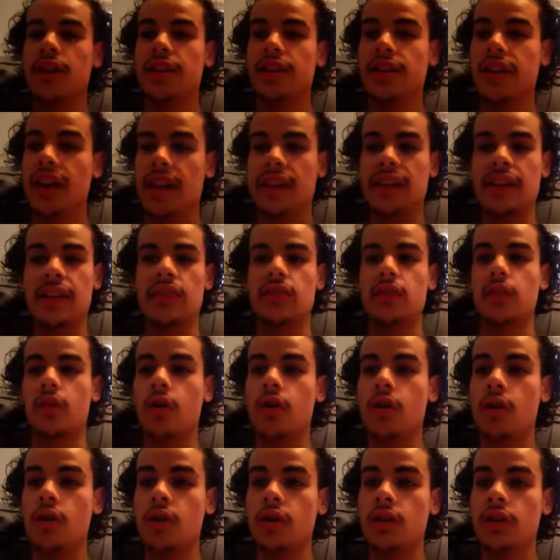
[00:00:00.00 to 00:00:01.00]
That's
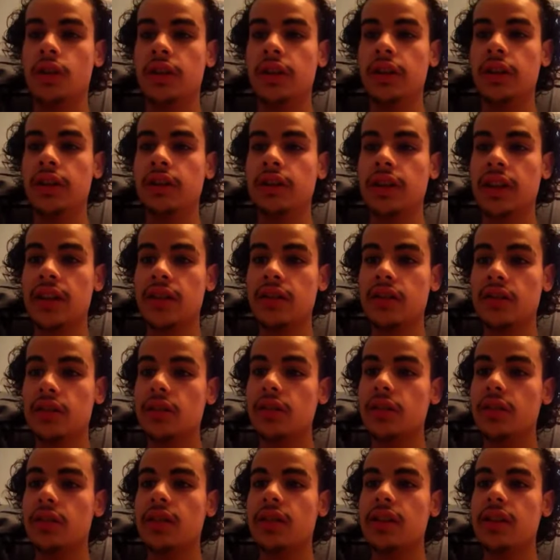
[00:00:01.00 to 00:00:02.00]

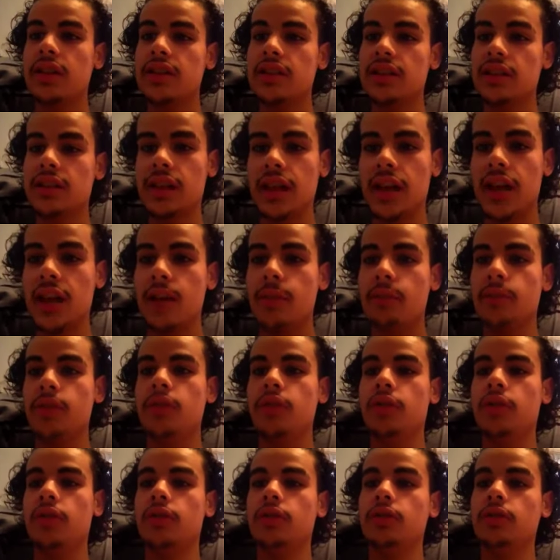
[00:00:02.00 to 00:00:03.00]
the Islam, you
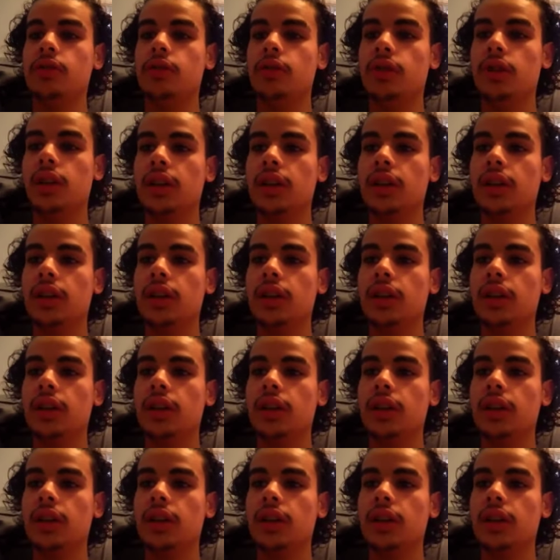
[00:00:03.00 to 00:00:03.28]
know.